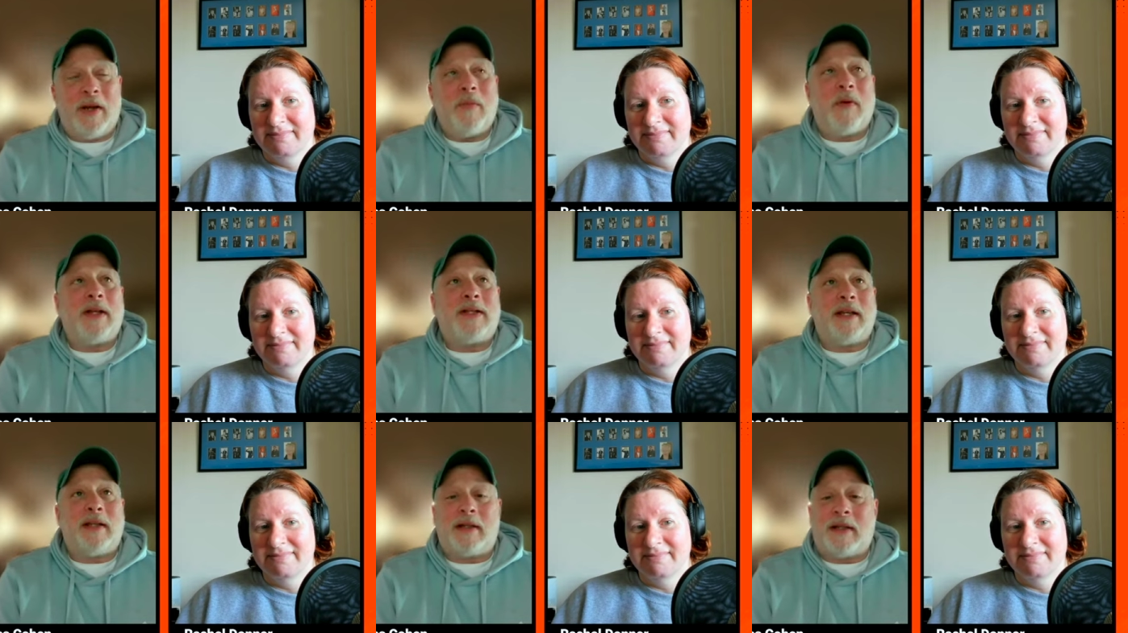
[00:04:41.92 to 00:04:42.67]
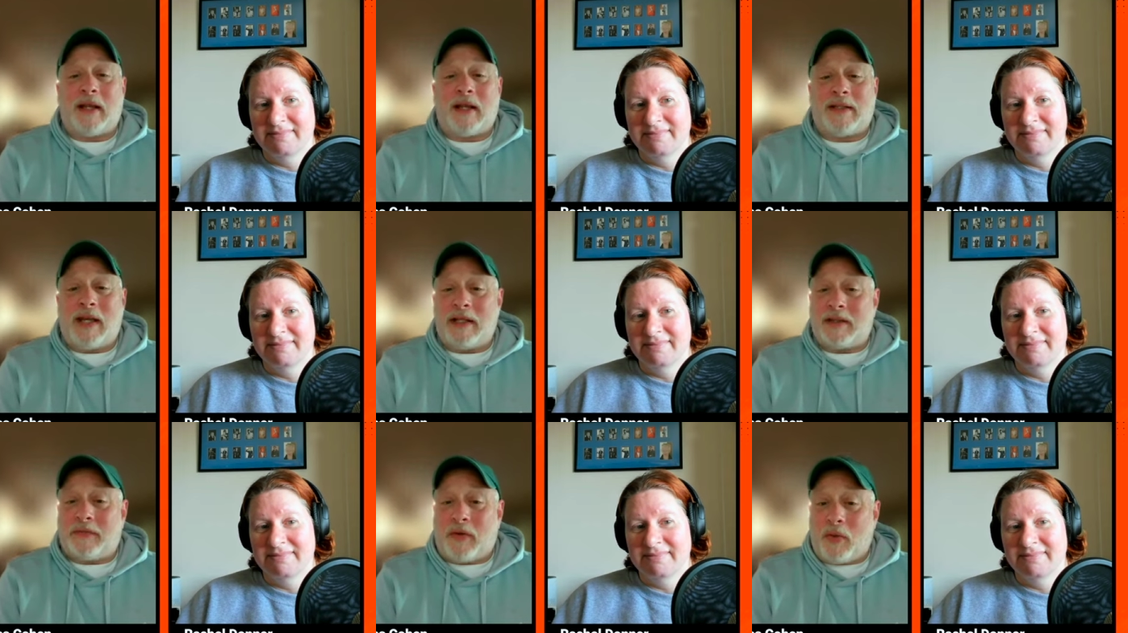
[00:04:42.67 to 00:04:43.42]
Speaker 1: well, let's see. Did they say it's
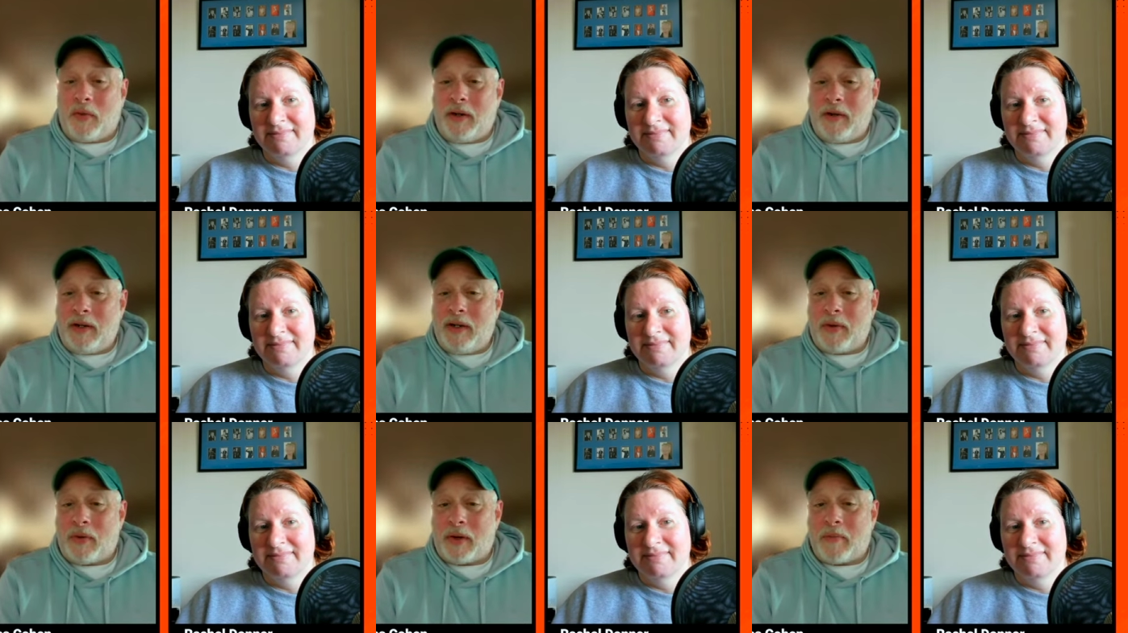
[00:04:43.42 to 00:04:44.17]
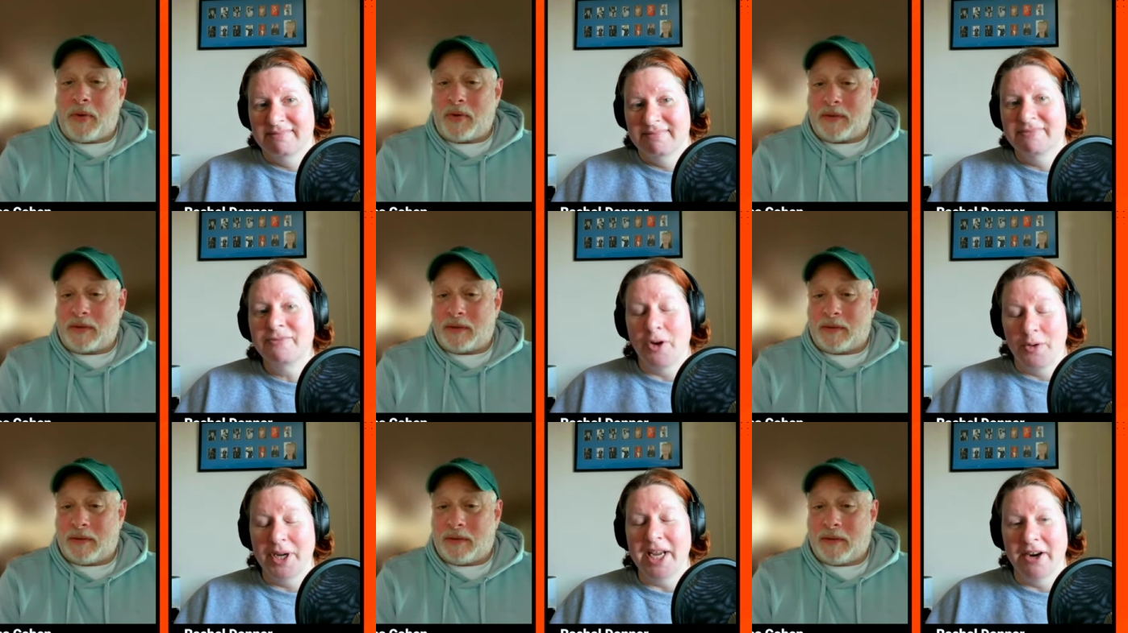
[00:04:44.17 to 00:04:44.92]
a phone hearing or in person?
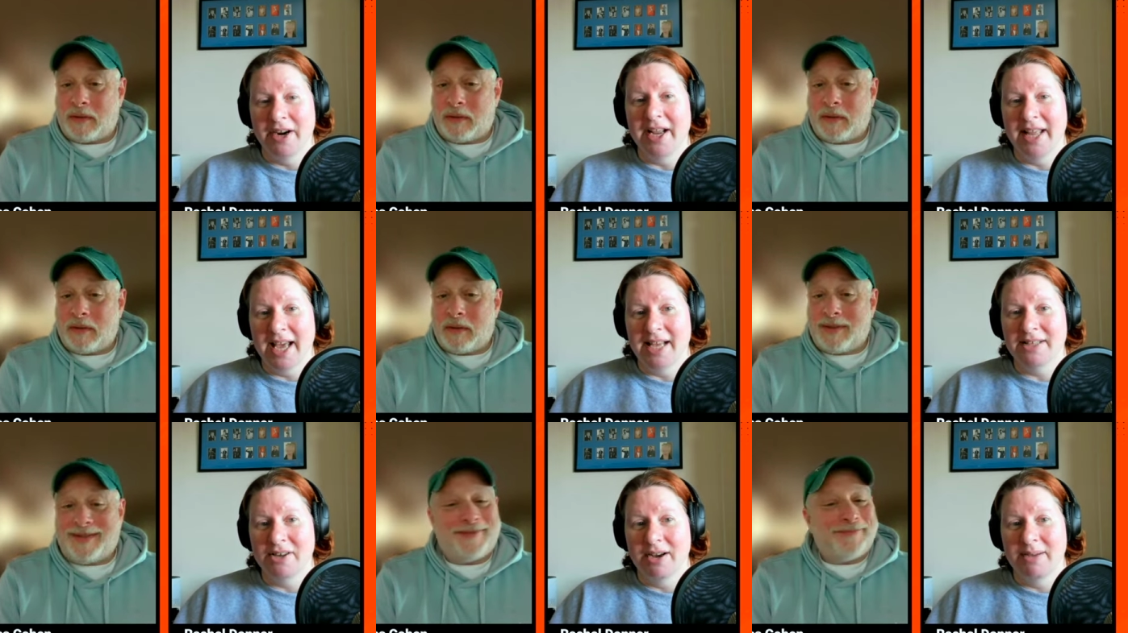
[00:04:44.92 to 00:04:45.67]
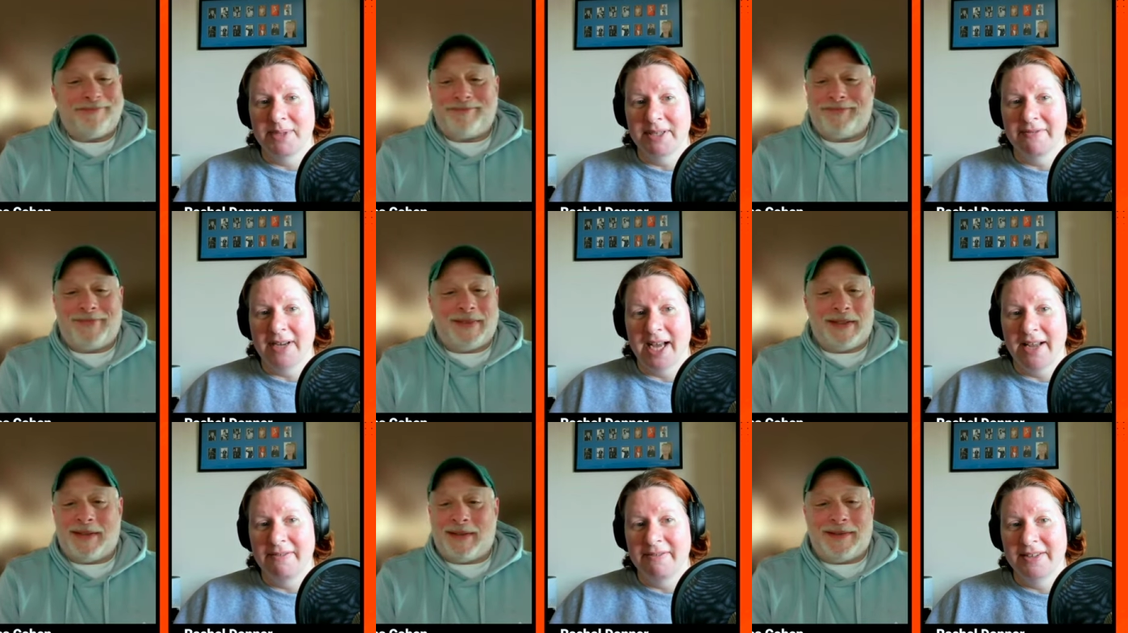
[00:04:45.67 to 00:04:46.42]
Phone
Speaker 2: hearing, yeah. So up to
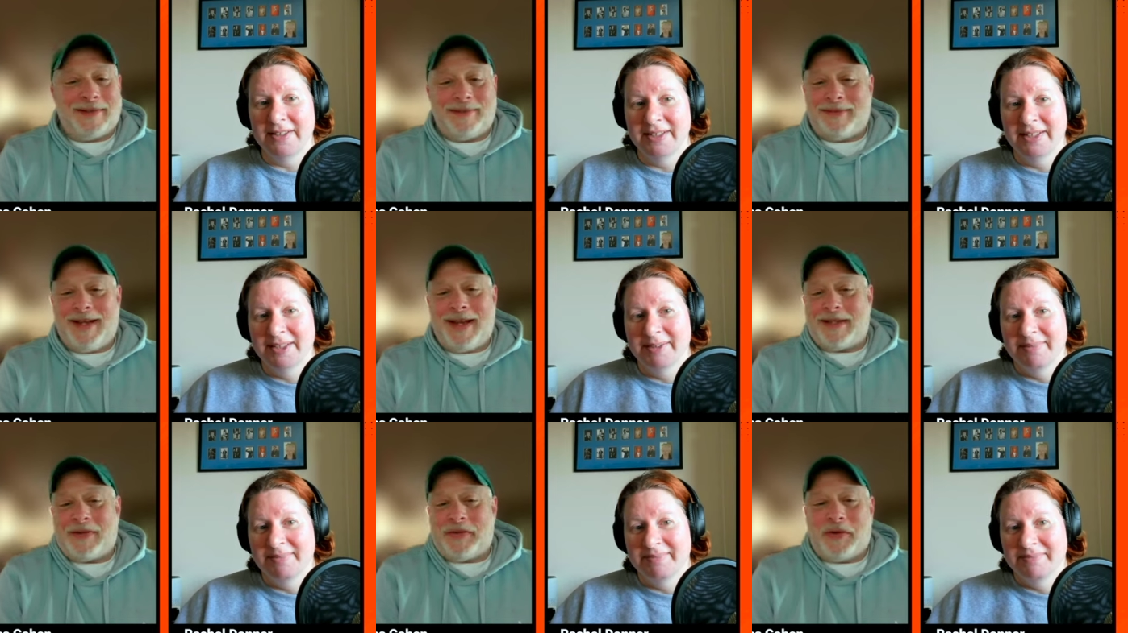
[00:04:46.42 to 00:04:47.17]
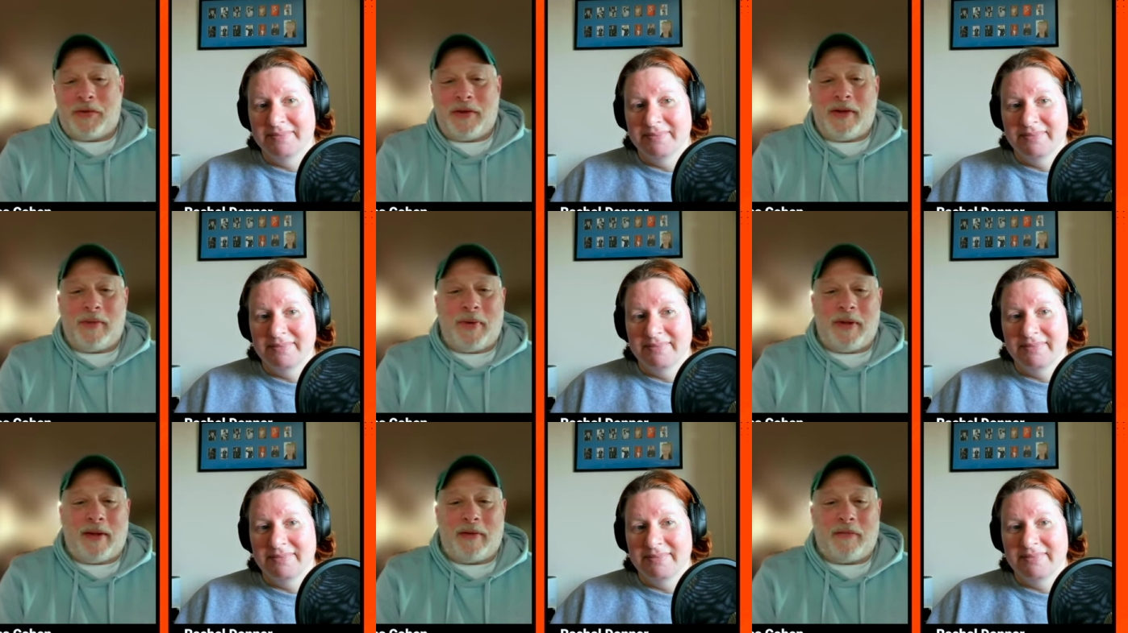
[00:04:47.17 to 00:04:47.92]
five.
Speaker 1: Yeah, so it's only going to
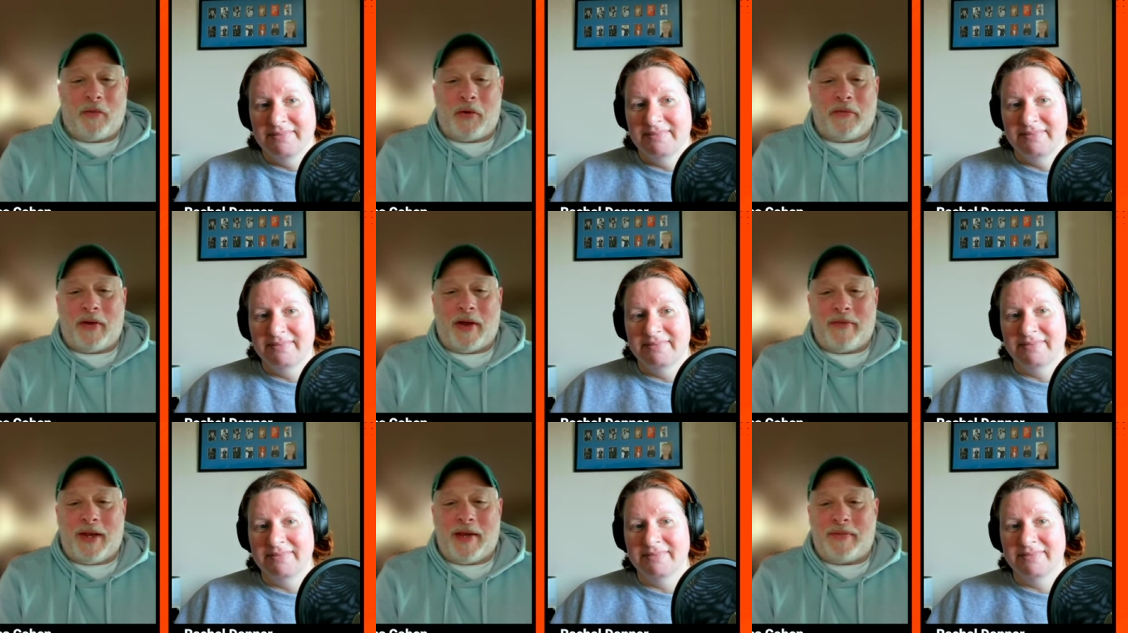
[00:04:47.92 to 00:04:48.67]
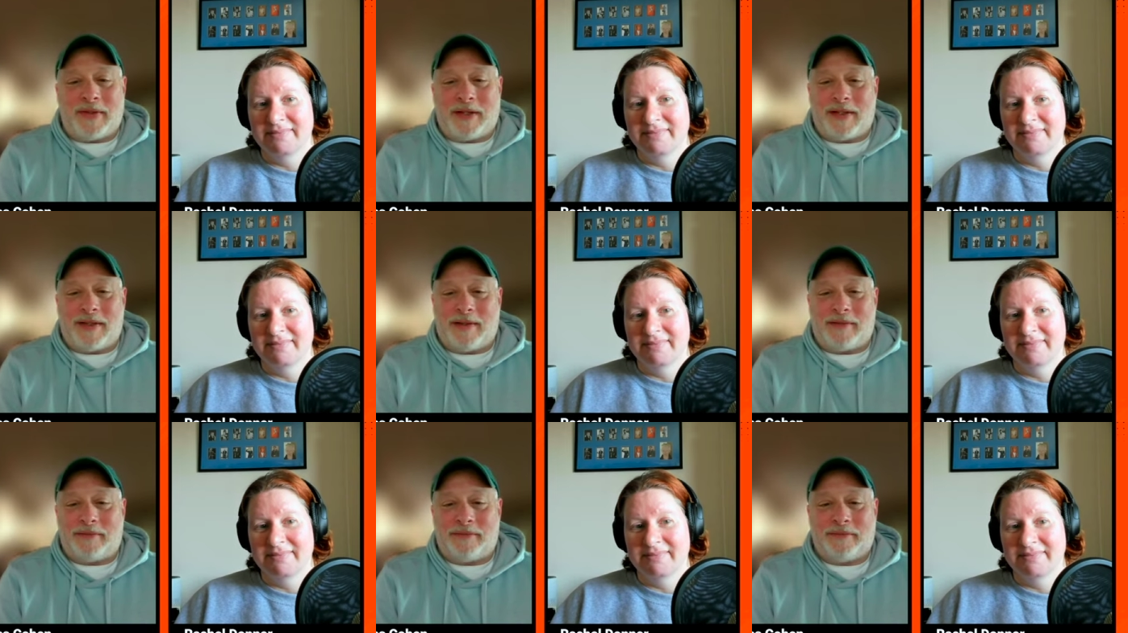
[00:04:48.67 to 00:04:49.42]
be like four or five games. That's
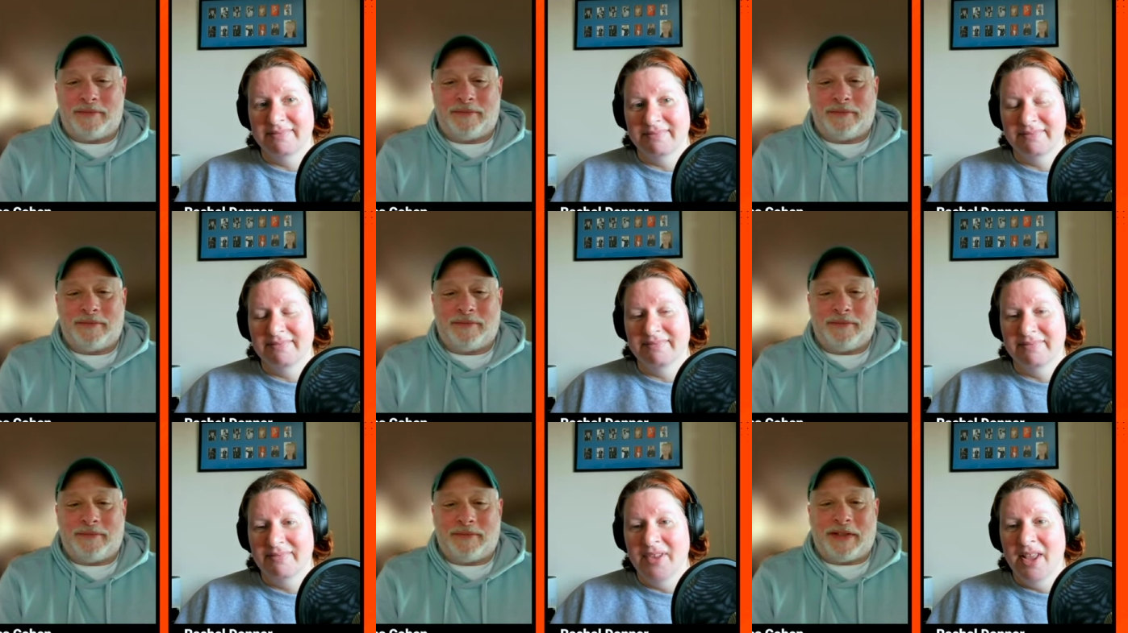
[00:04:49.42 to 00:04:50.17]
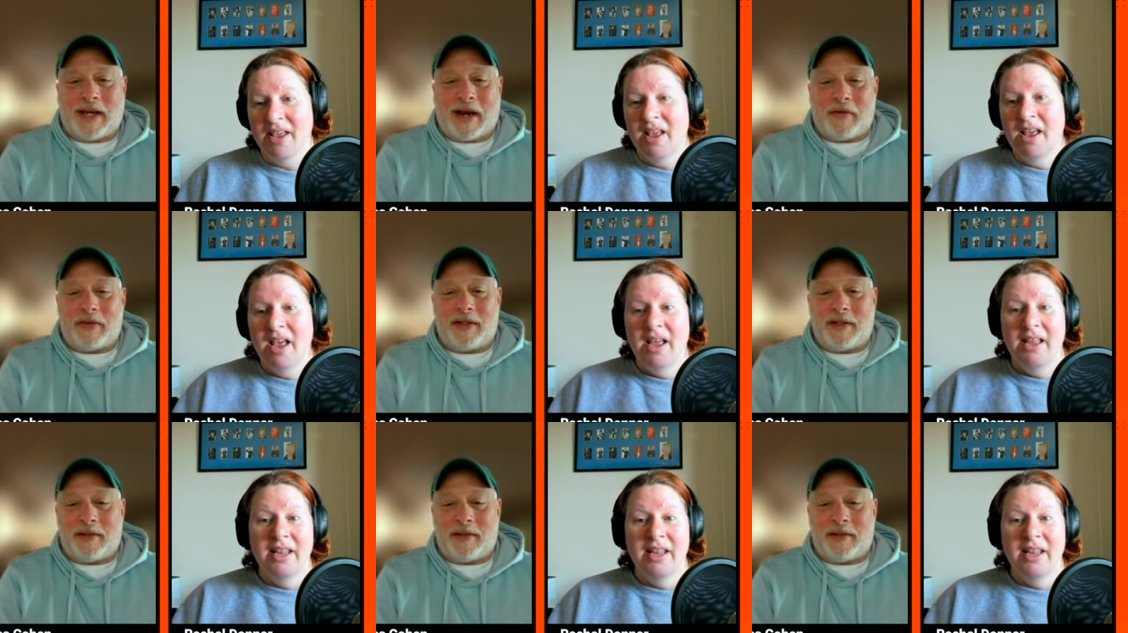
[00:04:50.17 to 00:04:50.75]
a, It's a guarantee.